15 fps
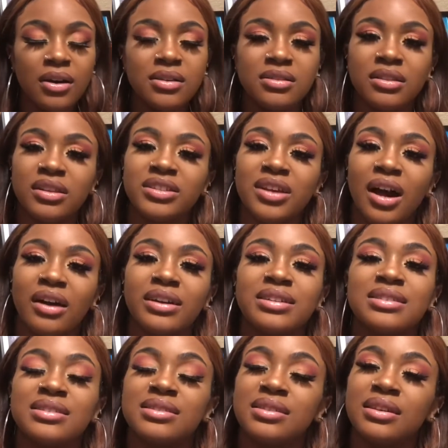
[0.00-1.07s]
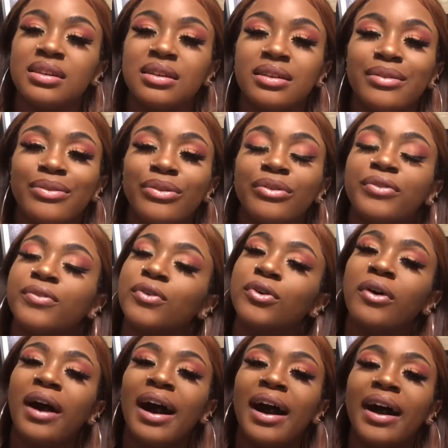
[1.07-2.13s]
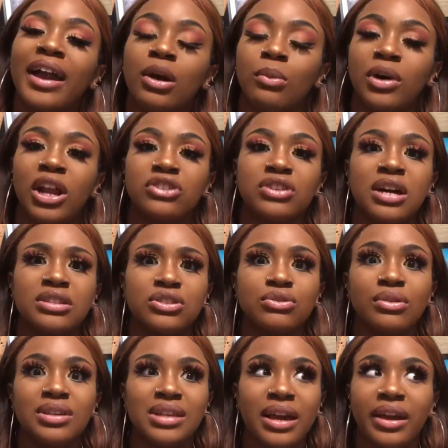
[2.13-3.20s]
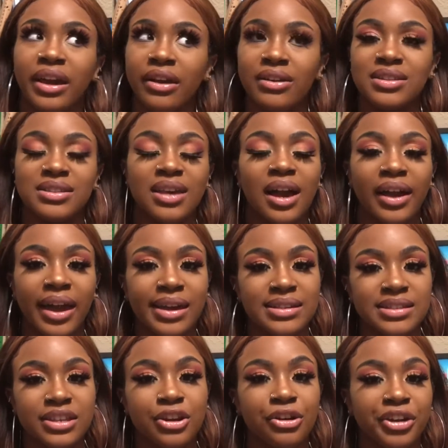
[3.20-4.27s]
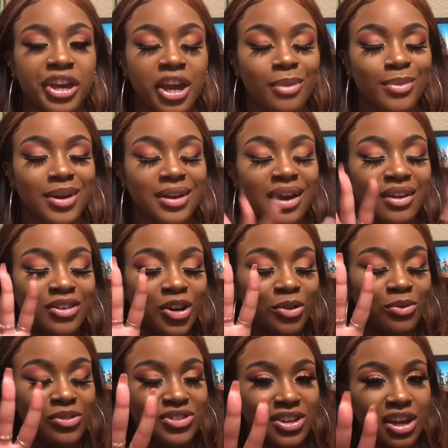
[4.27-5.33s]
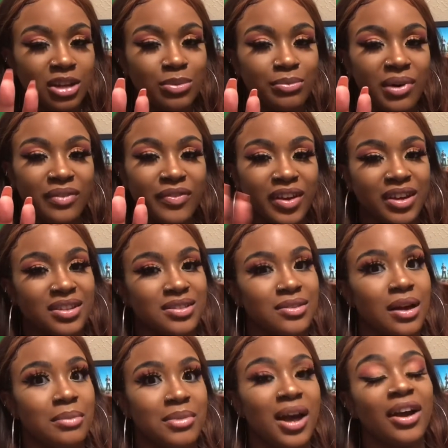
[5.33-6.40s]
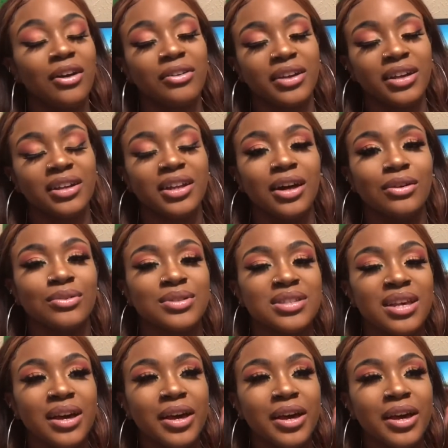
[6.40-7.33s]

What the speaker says: so that y'all can see the full eye and what I tried to do, because I guarantee I can't see it on camera and I don't want y'all to look at my face, so I'm not gonna get close.